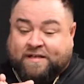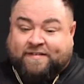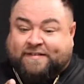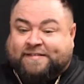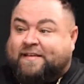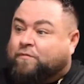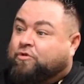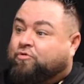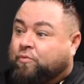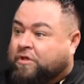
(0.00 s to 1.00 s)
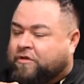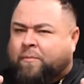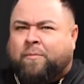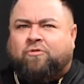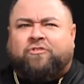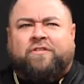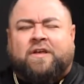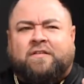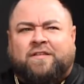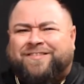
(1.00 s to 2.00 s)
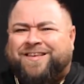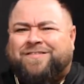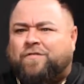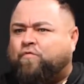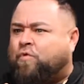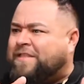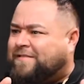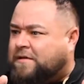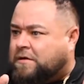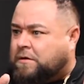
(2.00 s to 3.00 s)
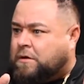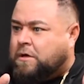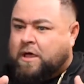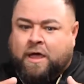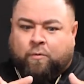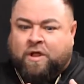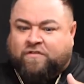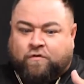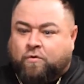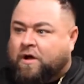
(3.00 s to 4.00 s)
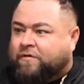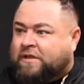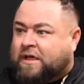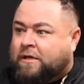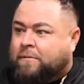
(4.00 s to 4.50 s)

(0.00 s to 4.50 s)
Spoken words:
success I remember you said like success is rented, and rent's due every day.